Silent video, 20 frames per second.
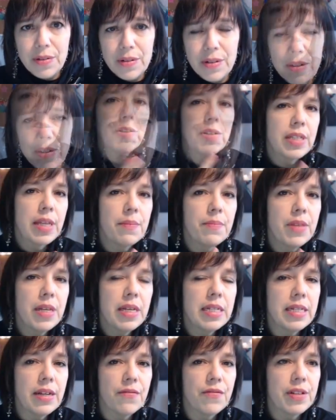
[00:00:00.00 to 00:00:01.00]
There's something
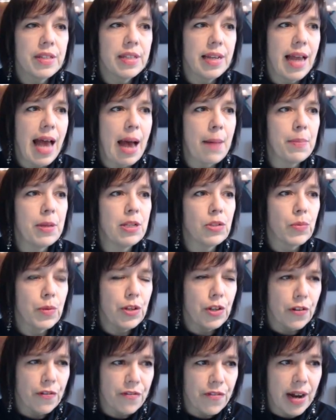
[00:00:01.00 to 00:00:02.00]
different that happens when
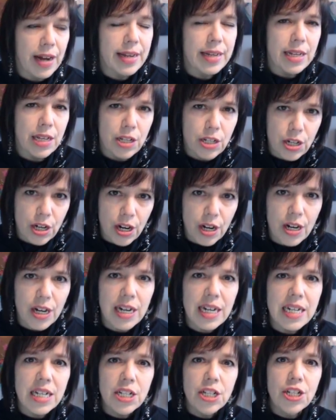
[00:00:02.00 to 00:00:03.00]
you're finding
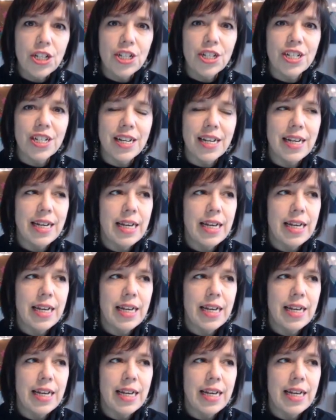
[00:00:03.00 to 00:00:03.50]
courage